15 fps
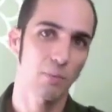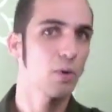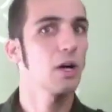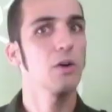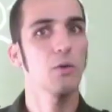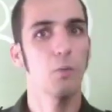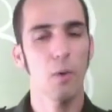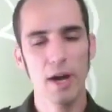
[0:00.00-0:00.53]

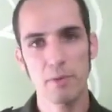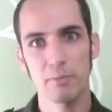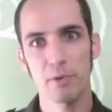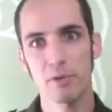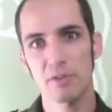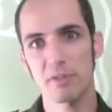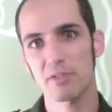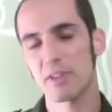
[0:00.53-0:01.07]
Well, white
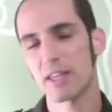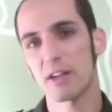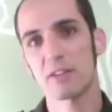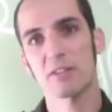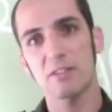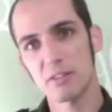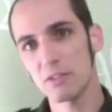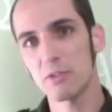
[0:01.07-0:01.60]
boots in a
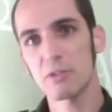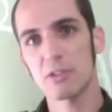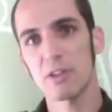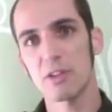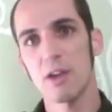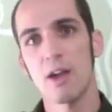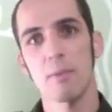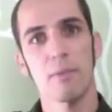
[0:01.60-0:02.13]
suit.
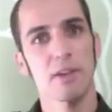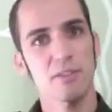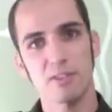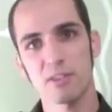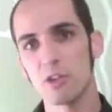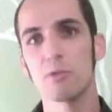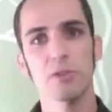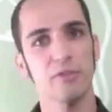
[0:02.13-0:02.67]
My
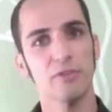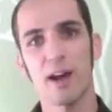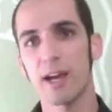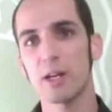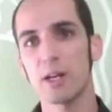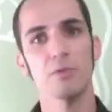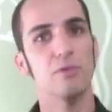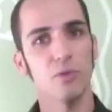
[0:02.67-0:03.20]
suit was
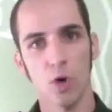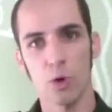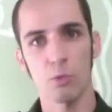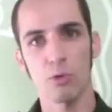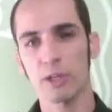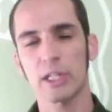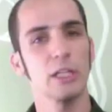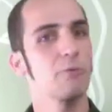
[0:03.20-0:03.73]
fine. It was
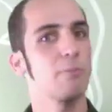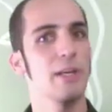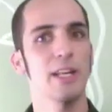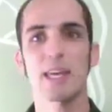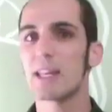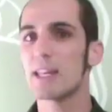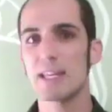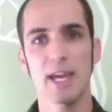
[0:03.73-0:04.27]
normal. It could have been
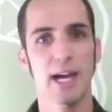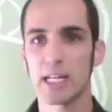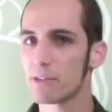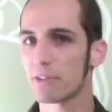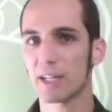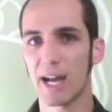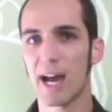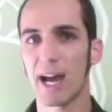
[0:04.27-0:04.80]
any kind of
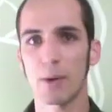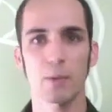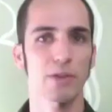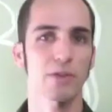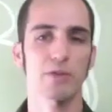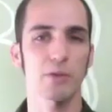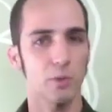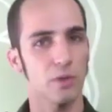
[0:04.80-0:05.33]
a guy with
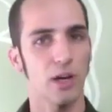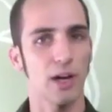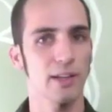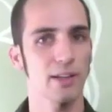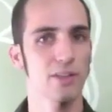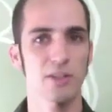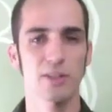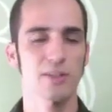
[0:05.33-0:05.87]
a suit on.
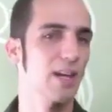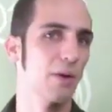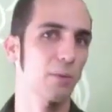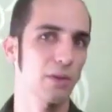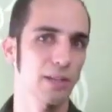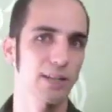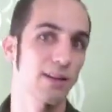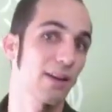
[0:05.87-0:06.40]
It's just not
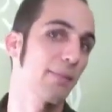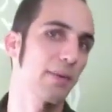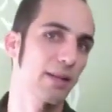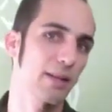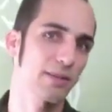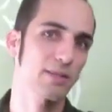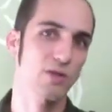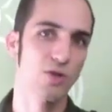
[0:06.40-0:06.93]
really. I mean,
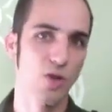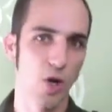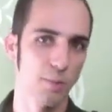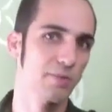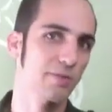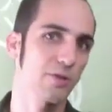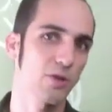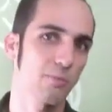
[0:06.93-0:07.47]
it's a sharp
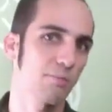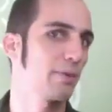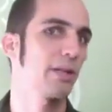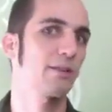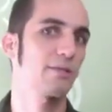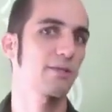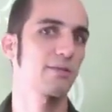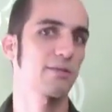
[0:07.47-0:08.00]
suit, but
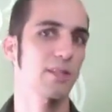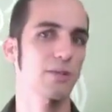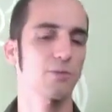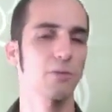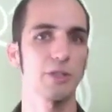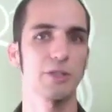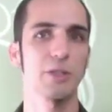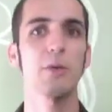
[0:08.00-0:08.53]
it doesn't
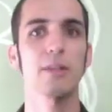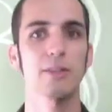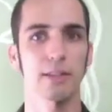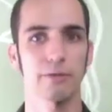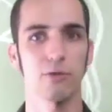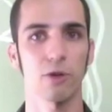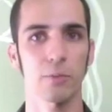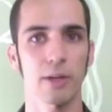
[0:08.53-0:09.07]
really do anything
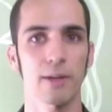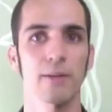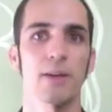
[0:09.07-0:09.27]
for me.